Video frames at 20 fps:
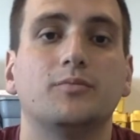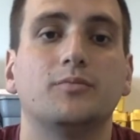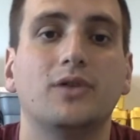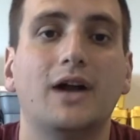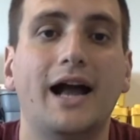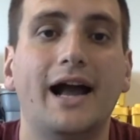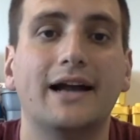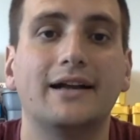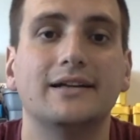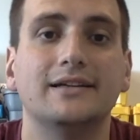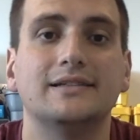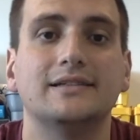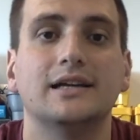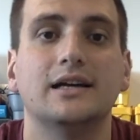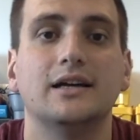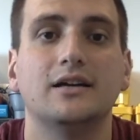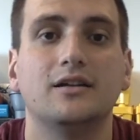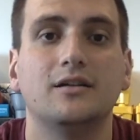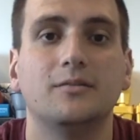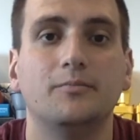practice
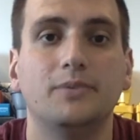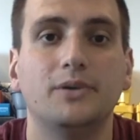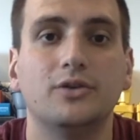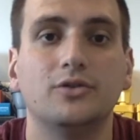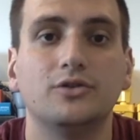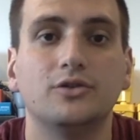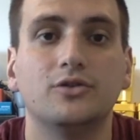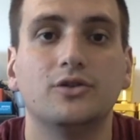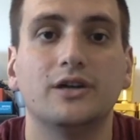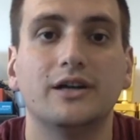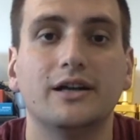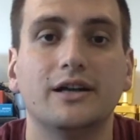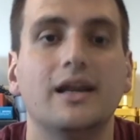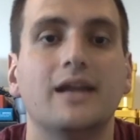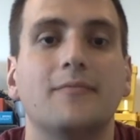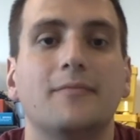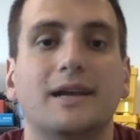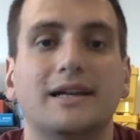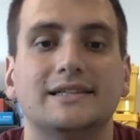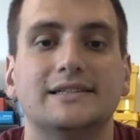to build grit
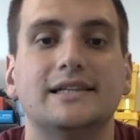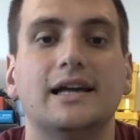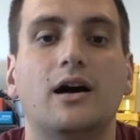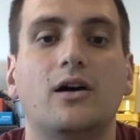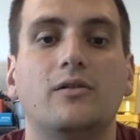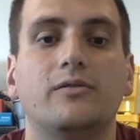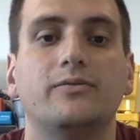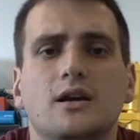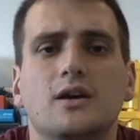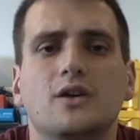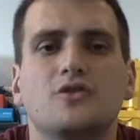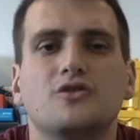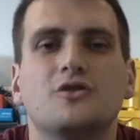in myself?